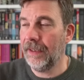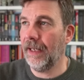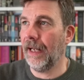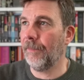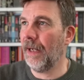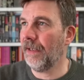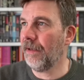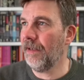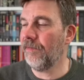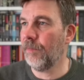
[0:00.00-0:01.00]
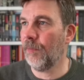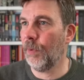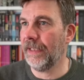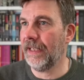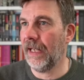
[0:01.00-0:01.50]
I can't even remember
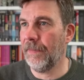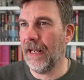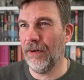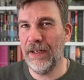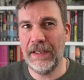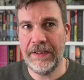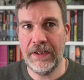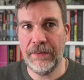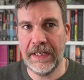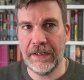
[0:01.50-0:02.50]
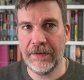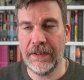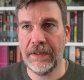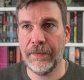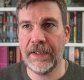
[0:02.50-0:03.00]
when it came out, early
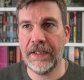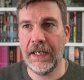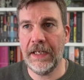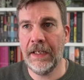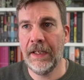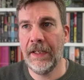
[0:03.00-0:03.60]
2000s, I want to say.